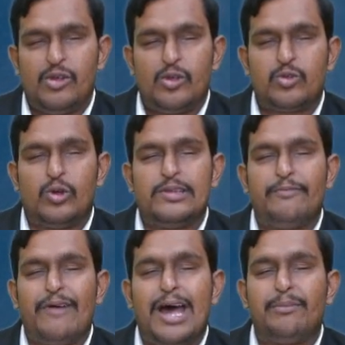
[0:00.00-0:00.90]
So the
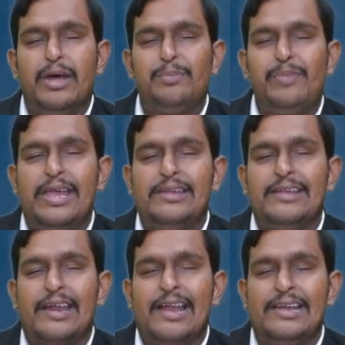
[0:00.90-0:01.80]
farmer paying
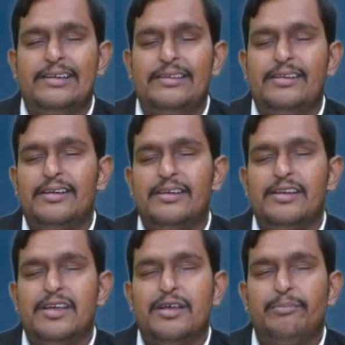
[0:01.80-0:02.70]
the rent
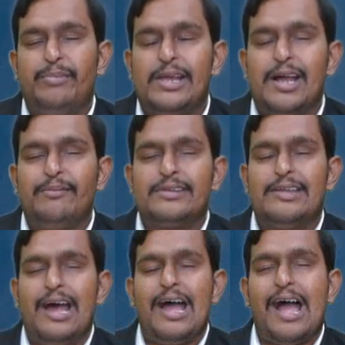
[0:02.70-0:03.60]
becomes
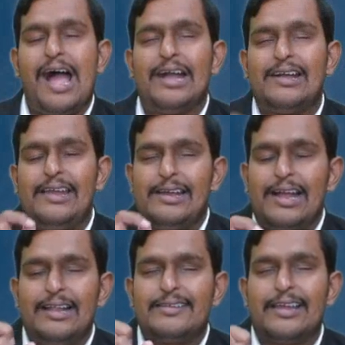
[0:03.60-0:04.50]
the
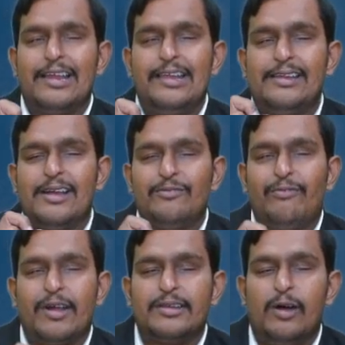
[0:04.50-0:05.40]
agricultural income
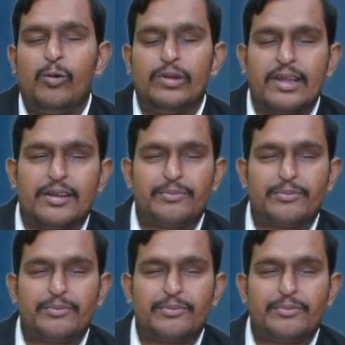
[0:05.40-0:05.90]
for the owner.